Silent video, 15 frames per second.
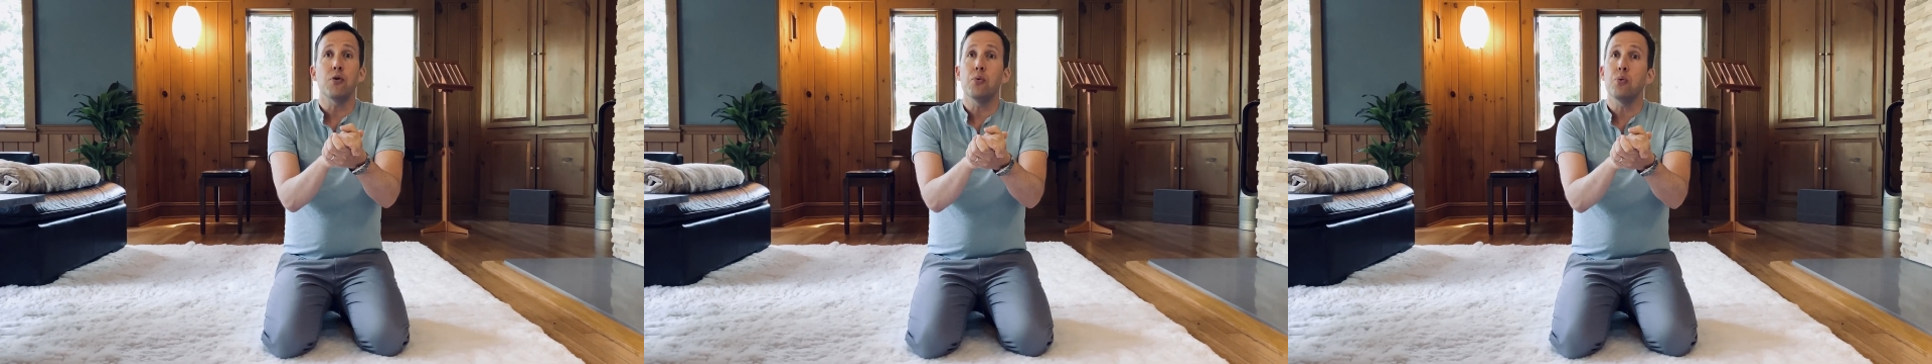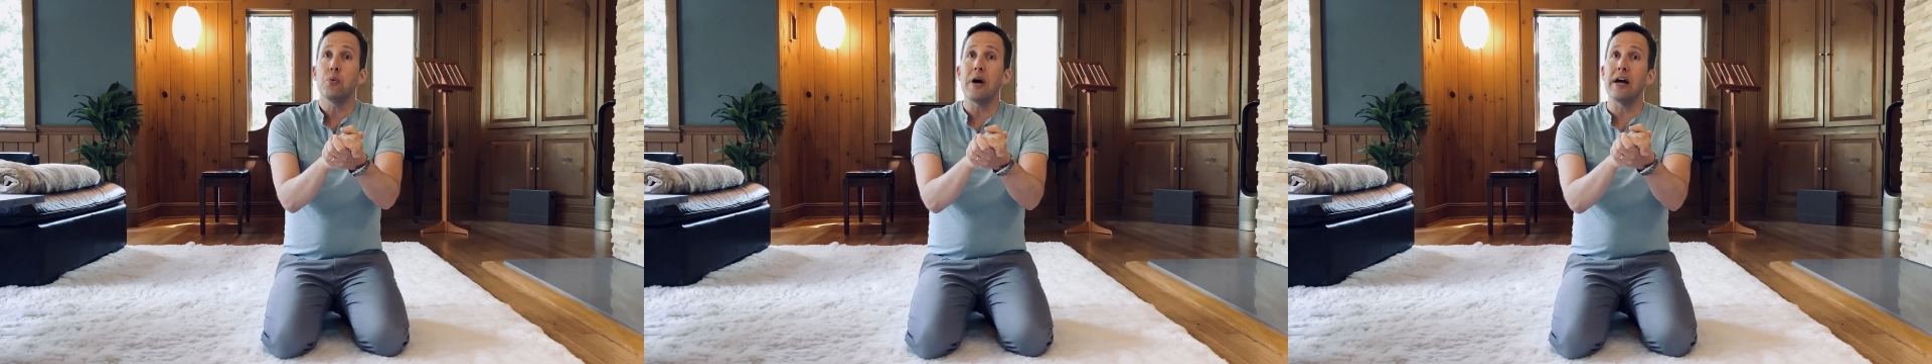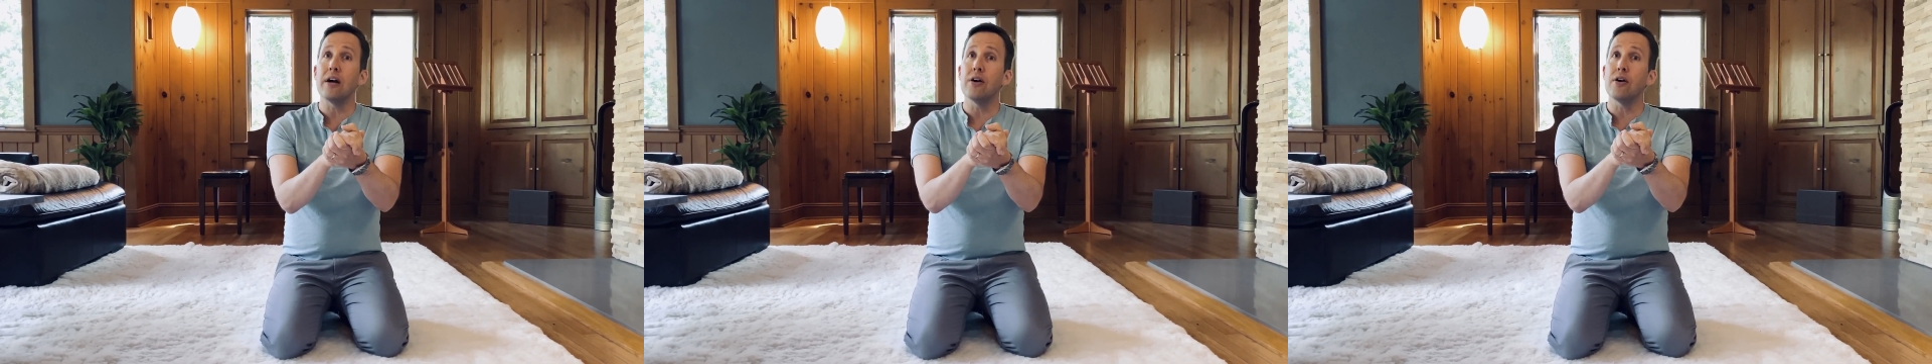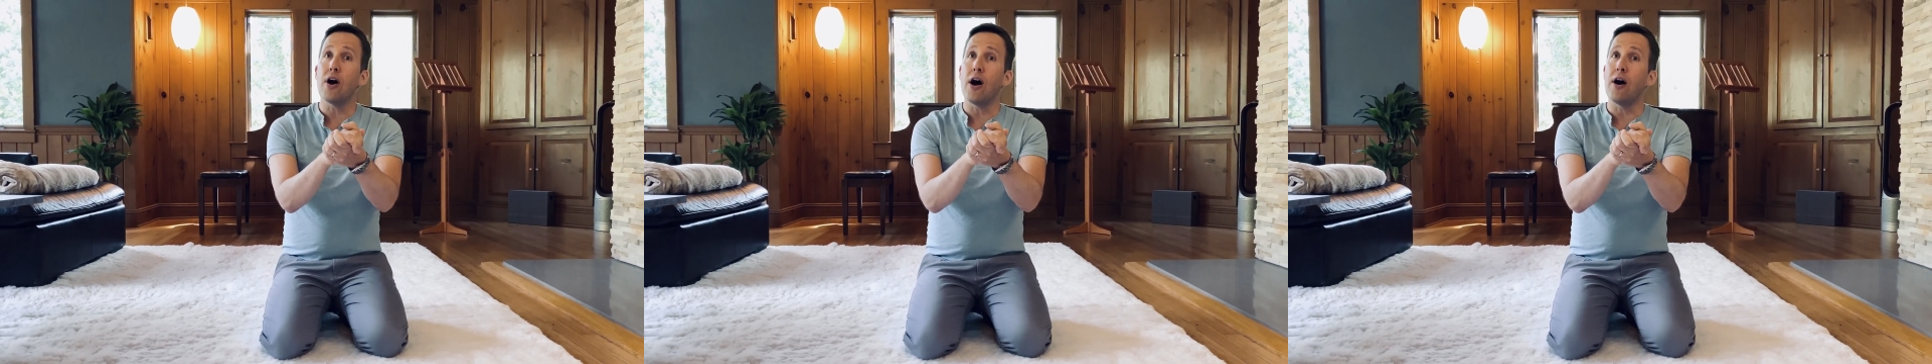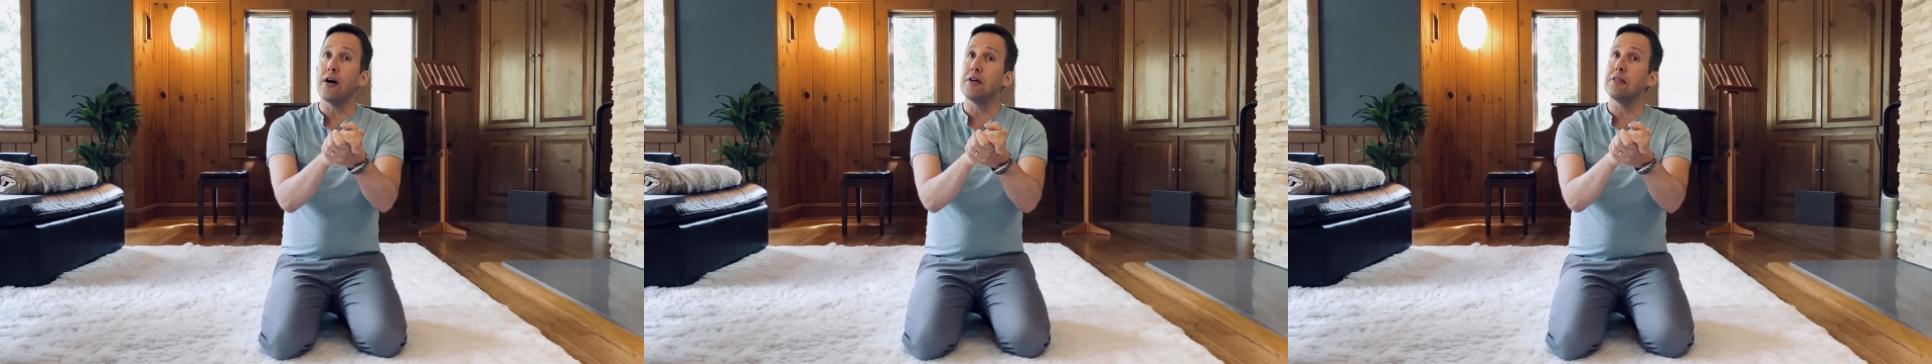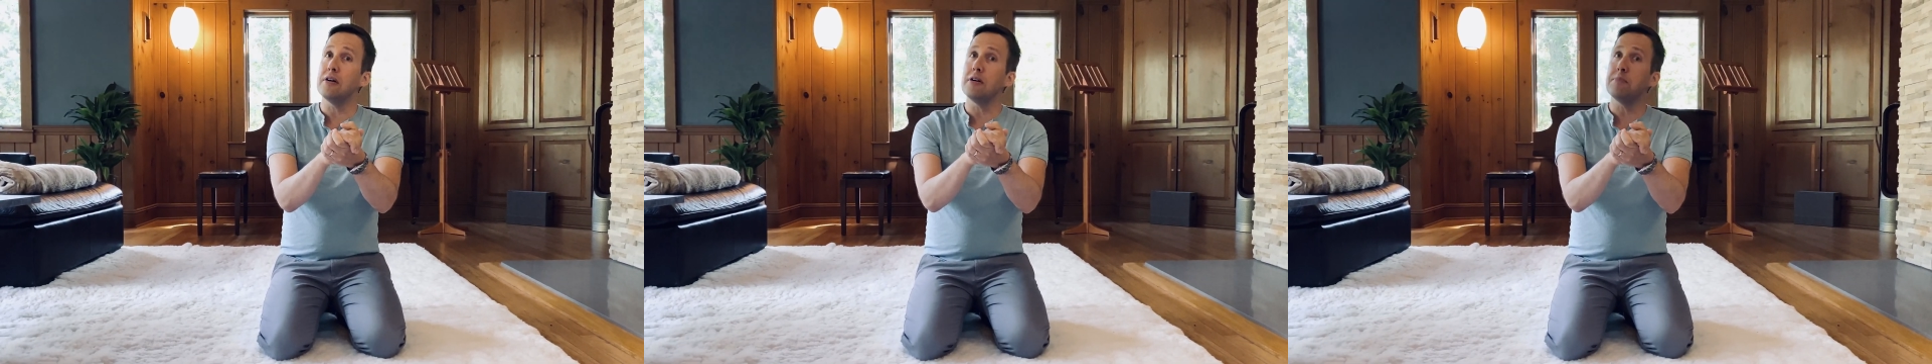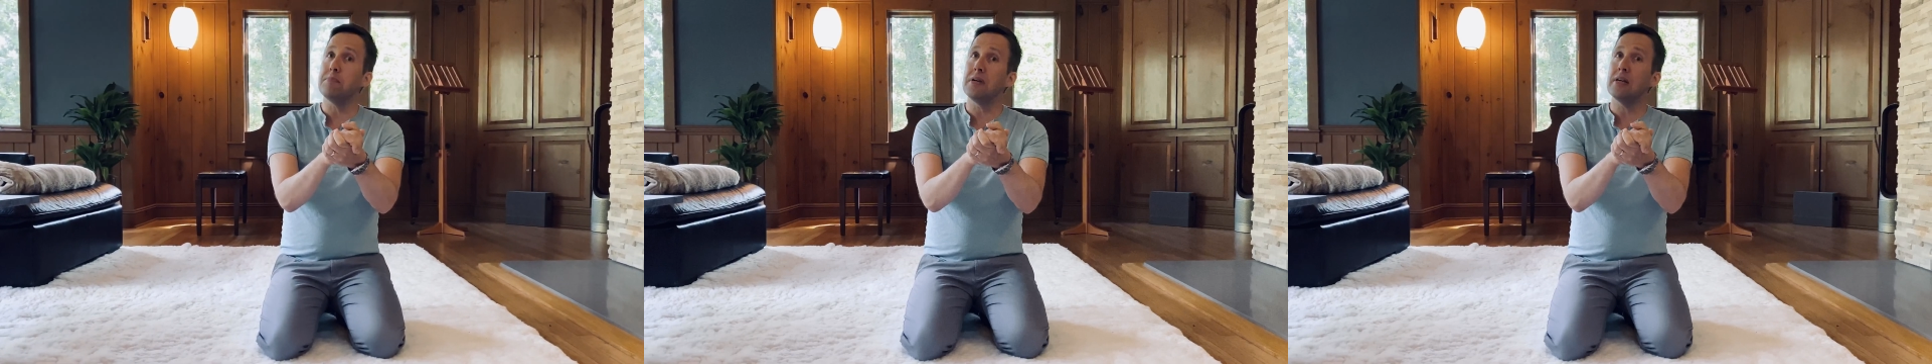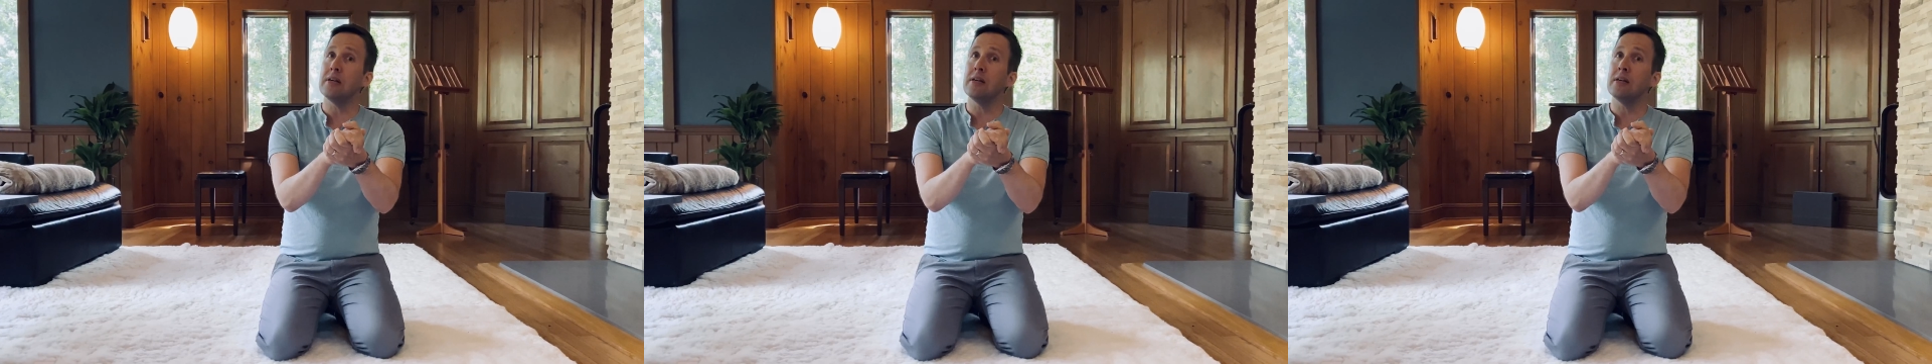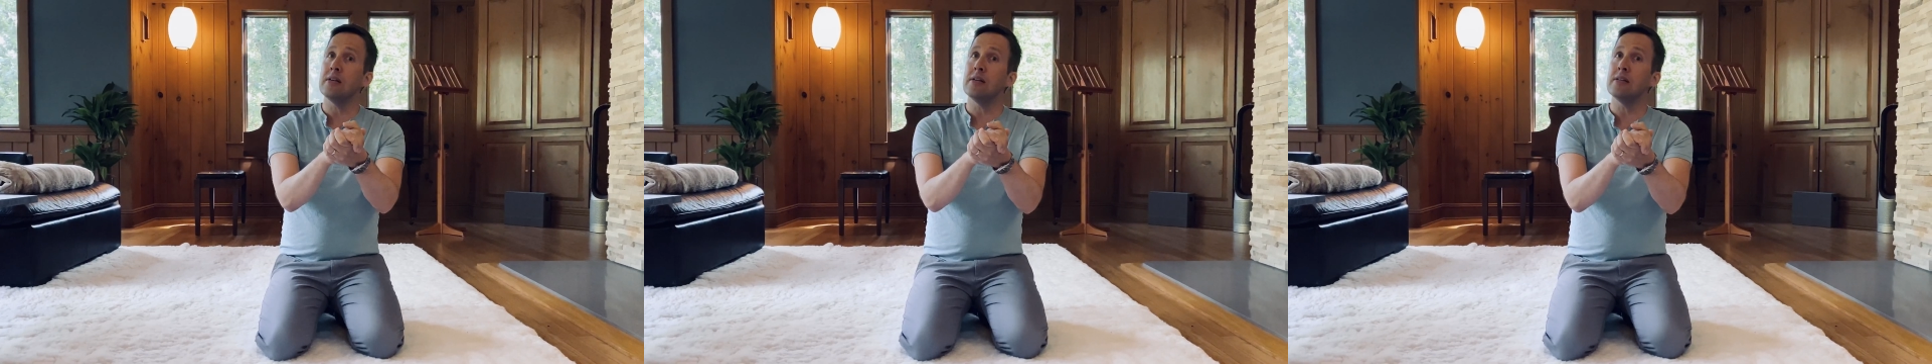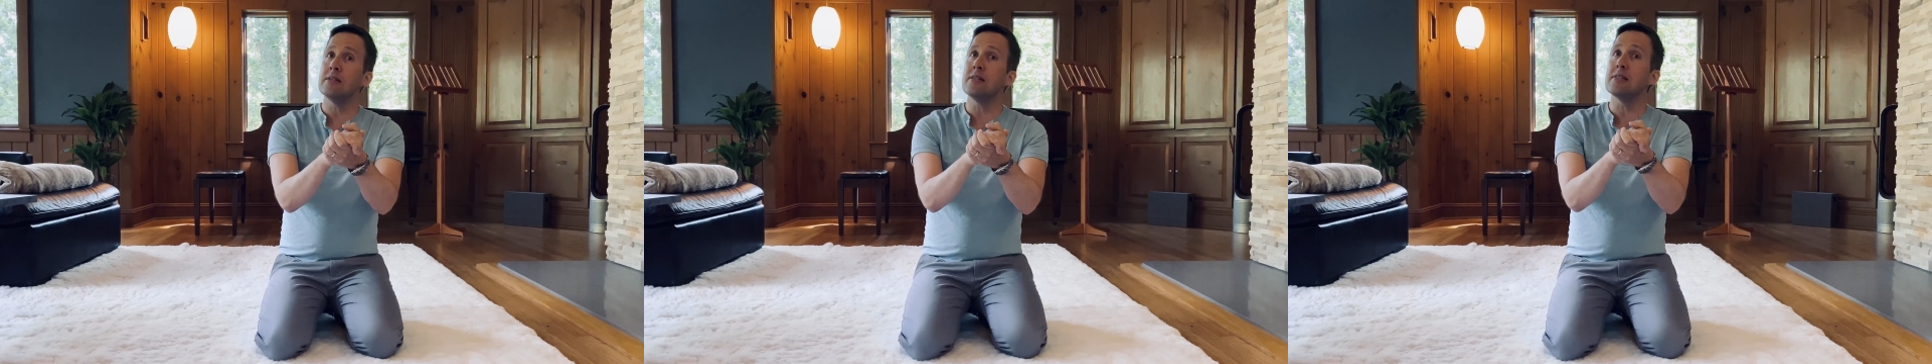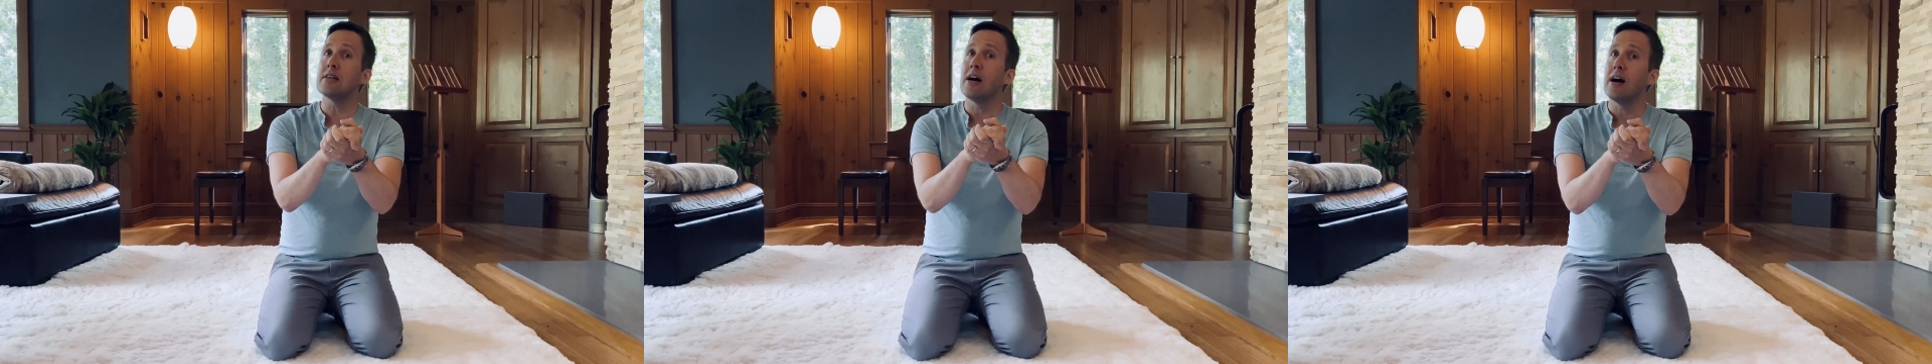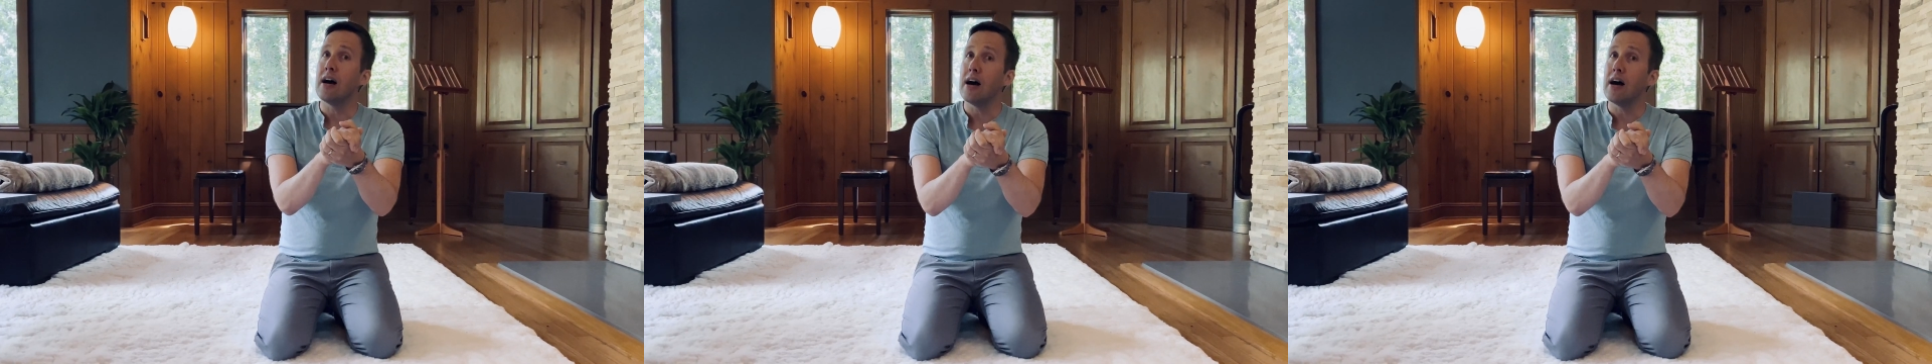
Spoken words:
Where are the bees?